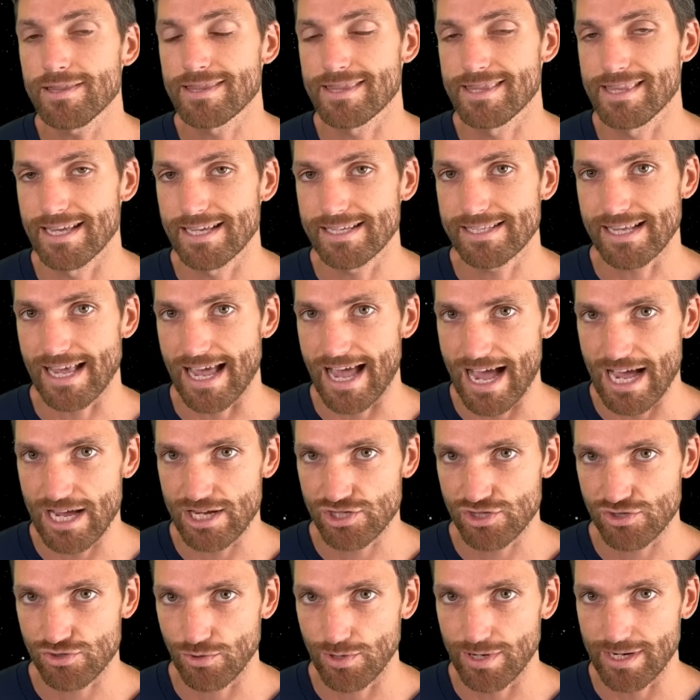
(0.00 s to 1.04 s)
this
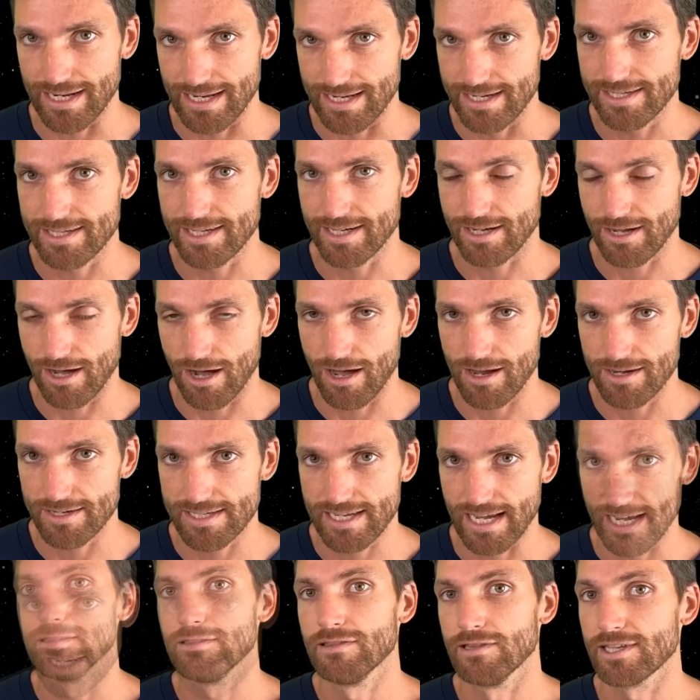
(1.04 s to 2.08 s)
asteroid into
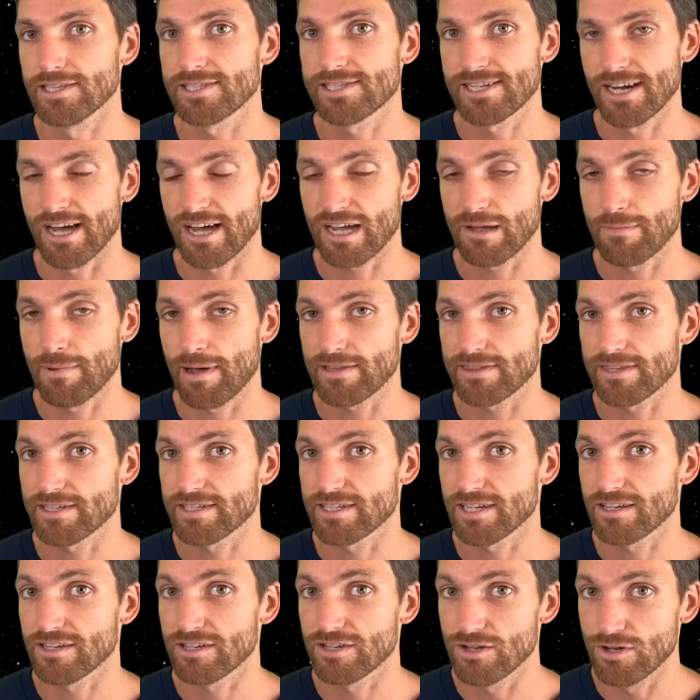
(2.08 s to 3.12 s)
context, let's talk about the
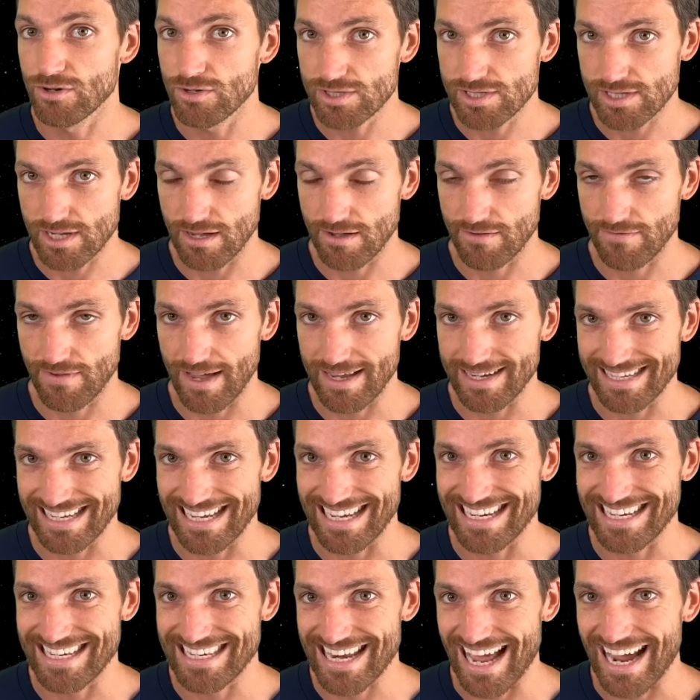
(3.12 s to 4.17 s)
Tunguska event
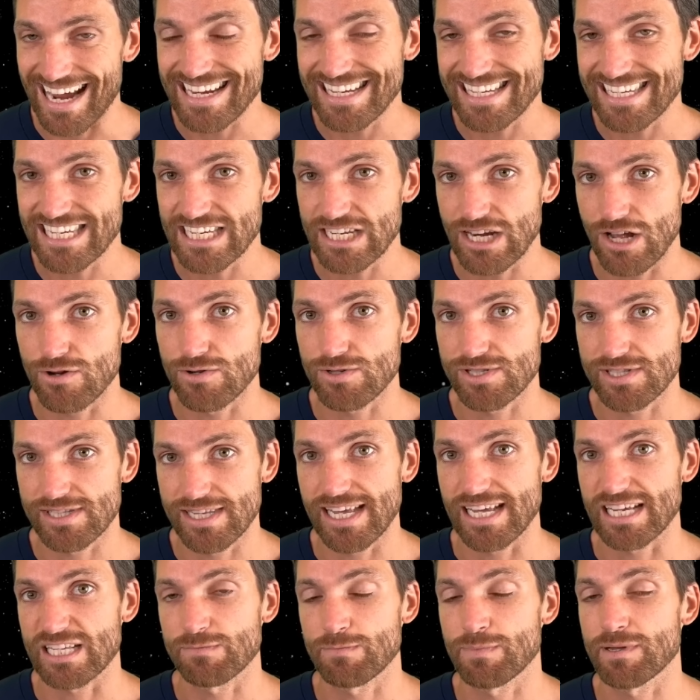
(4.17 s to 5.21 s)
in
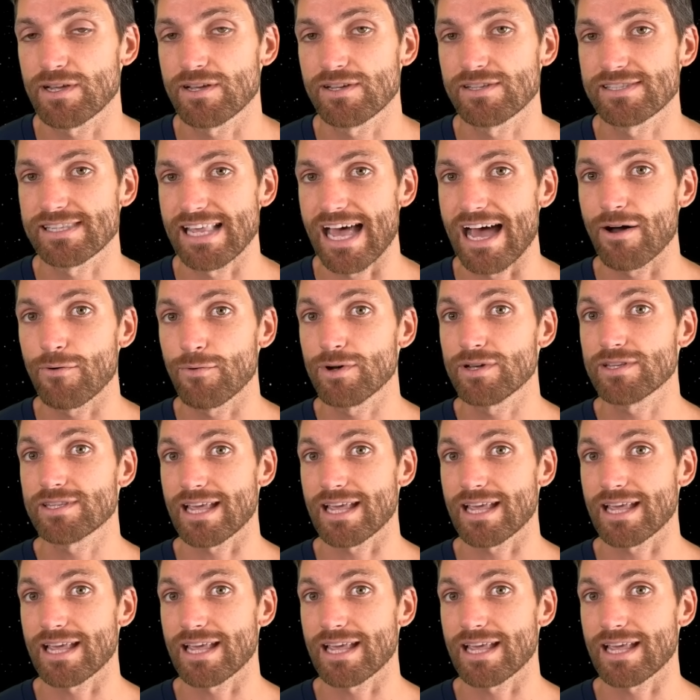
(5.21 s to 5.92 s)
1906 because that was